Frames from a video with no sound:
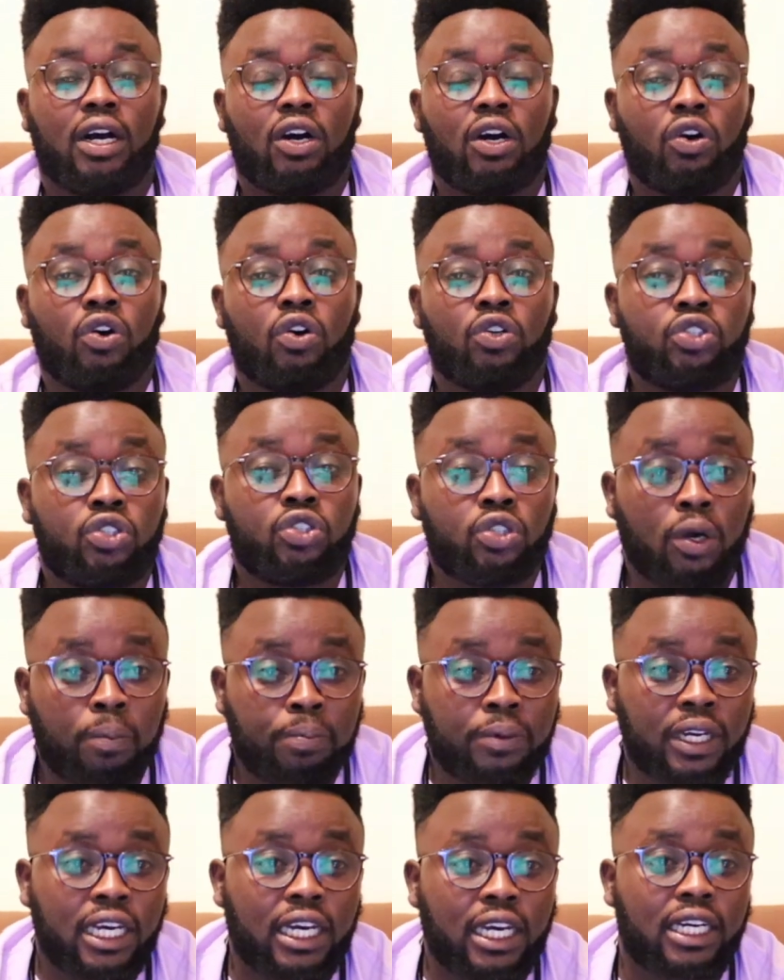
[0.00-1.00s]

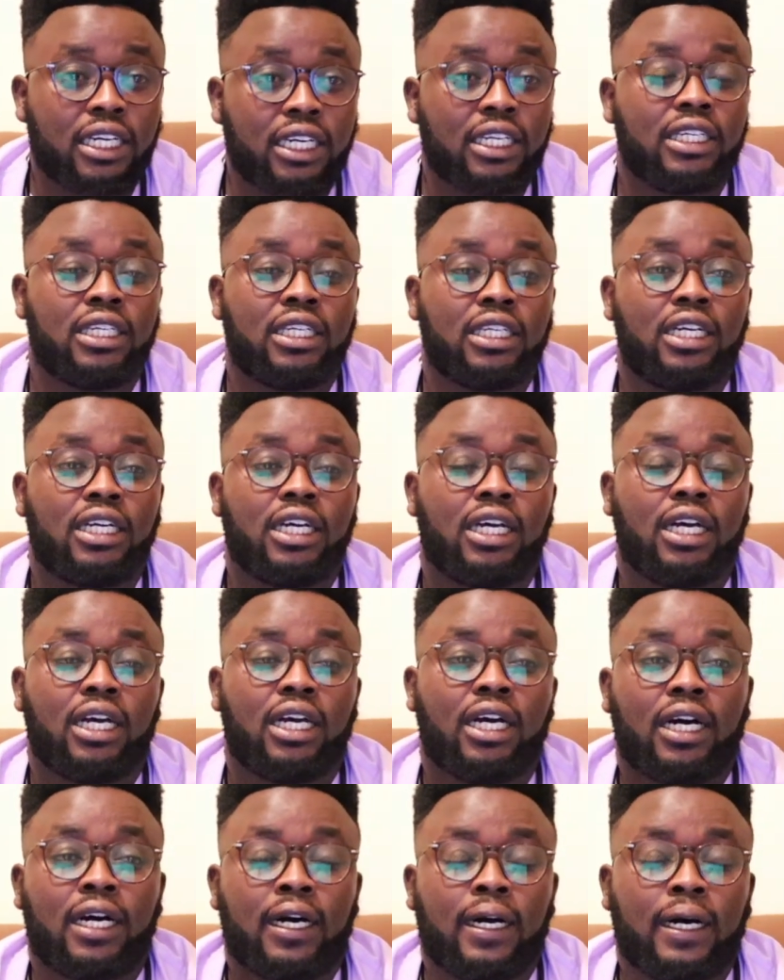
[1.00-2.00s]
autopnea,
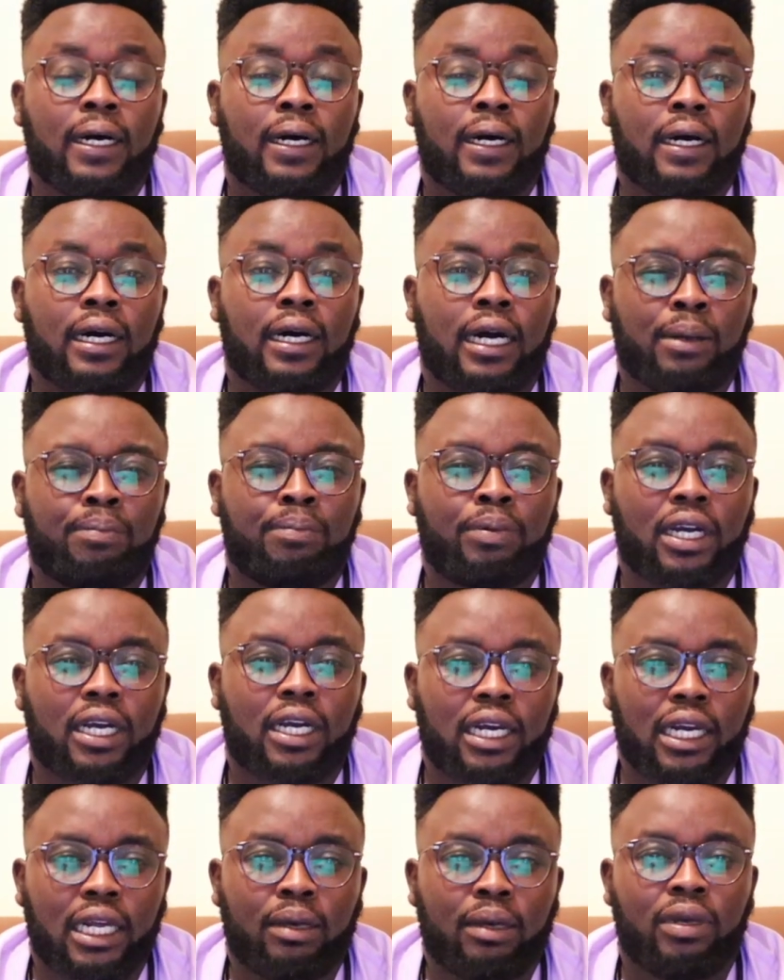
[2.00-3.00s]
uh,
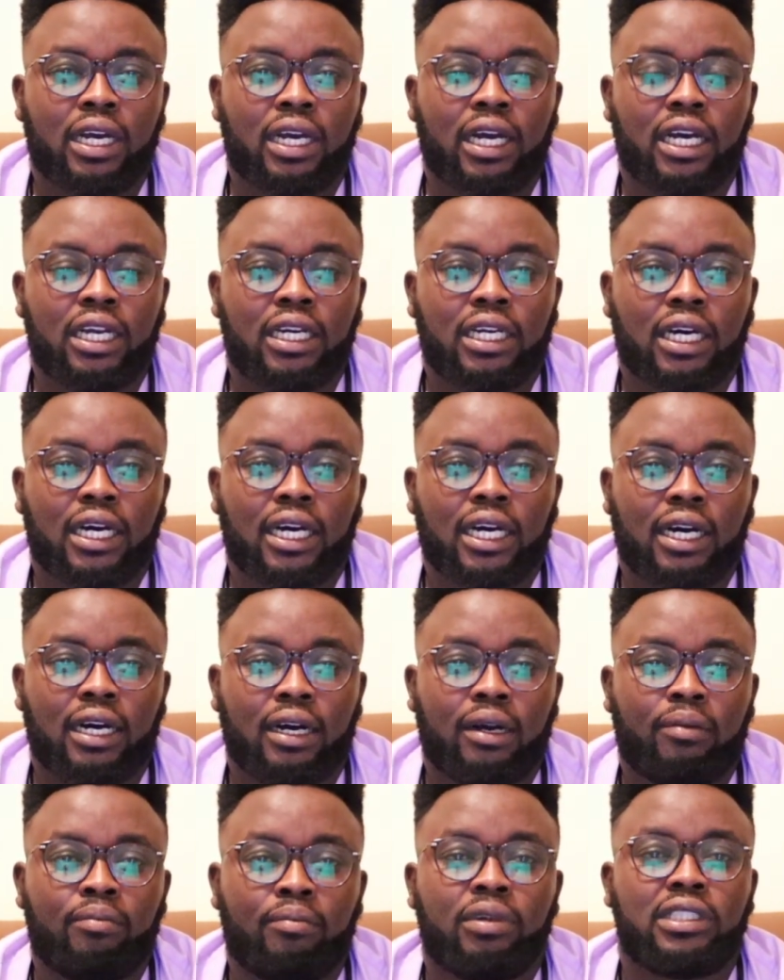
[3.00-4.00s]
hyperkalemia and
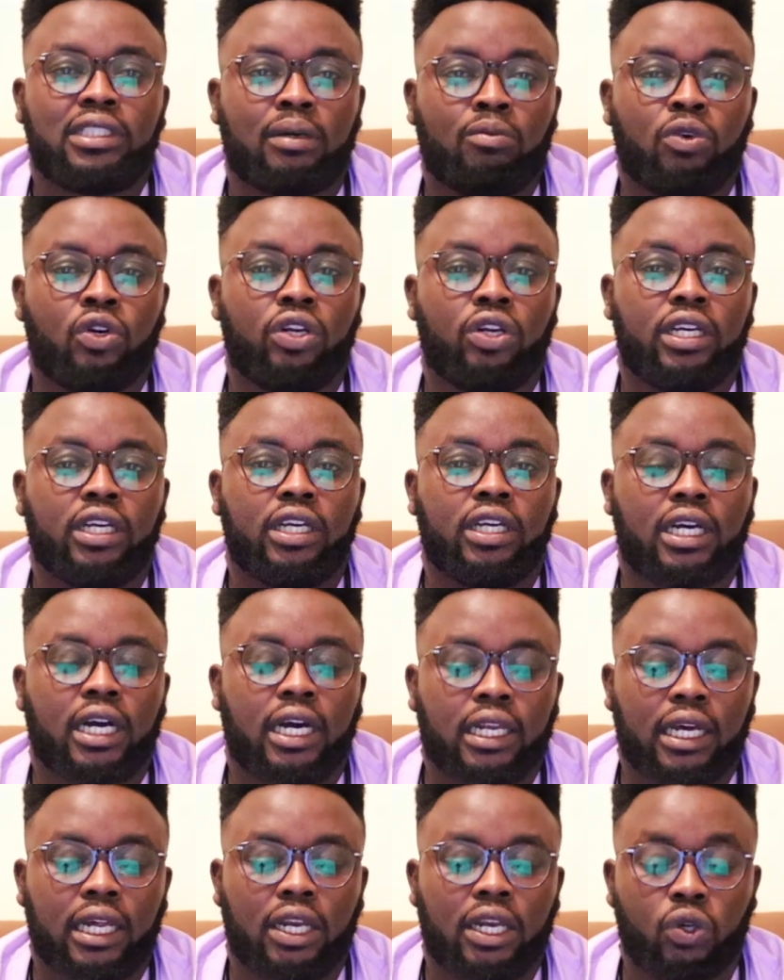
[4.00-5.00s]
uh, metabolic
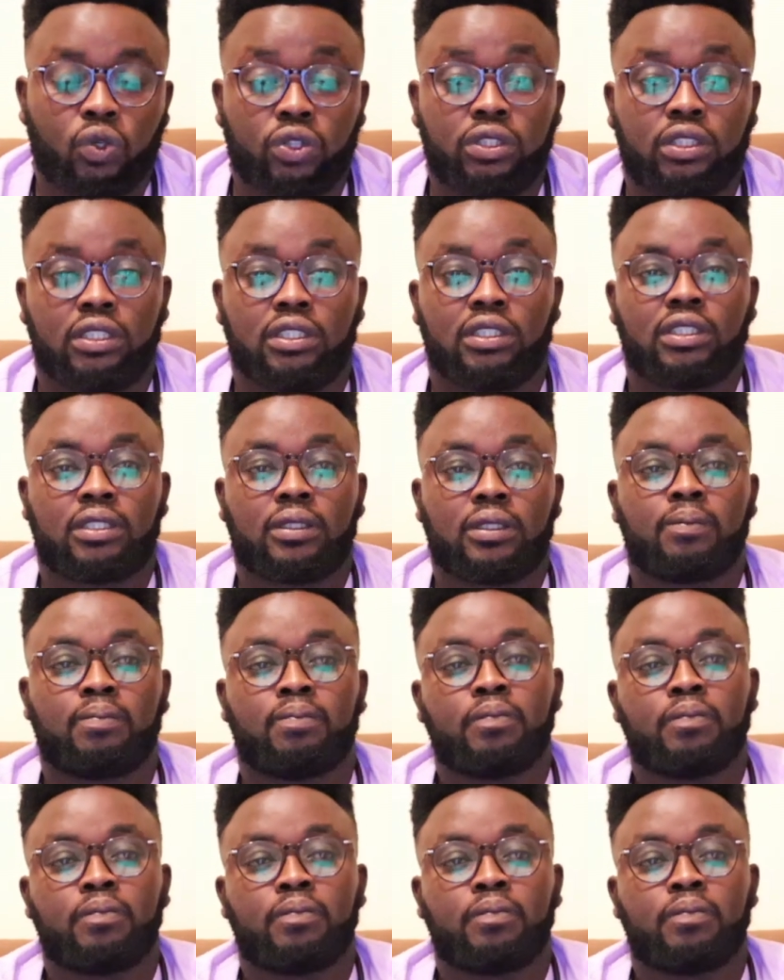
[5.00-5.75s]
alkalosis.